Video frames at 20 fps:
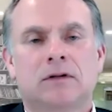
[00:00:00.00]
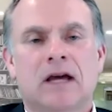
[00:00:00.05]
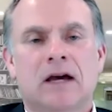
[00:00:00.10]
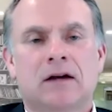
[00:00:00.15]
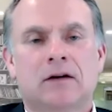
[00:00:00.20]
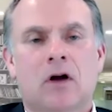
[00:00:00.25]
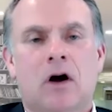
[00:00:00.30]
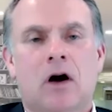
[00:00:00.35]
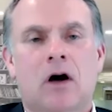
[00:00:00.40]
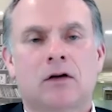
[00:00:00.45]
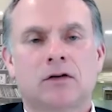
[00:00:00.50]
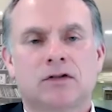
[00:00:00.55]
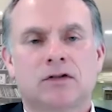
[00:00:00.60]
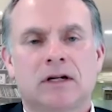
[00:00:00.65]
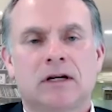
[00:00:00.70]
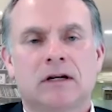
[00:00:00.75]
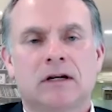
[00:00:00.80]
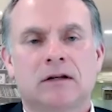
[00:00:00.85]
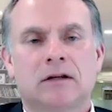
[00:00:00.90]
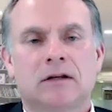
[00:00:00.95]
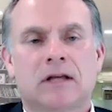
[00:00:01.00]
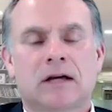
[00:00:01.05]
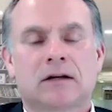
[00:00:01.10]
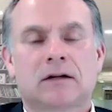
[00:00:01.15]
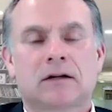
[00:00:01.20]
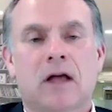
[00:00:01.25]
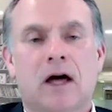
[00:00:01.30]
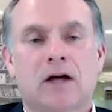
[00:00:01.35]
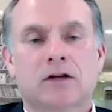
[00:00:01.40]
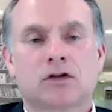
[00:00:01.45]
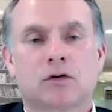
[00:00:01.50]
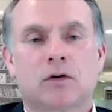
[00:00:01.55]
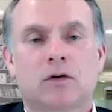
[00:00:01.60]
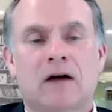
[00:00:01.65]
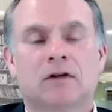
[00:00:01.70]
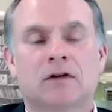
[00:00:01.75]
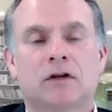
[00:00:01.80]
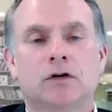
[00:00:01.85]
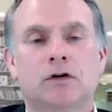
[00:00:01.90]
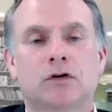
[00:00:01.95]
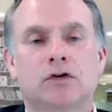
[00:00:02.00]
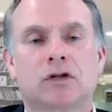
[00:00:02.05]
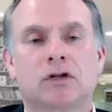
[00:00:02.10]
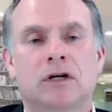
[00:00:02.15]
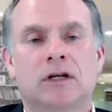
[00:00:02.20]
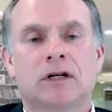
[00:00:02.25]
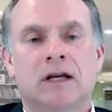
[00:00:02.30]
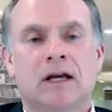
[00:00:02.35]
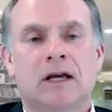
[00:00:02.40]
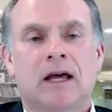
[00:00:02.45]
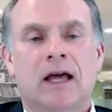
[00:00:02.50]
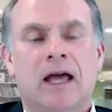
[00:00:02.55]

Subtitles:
technological evolution,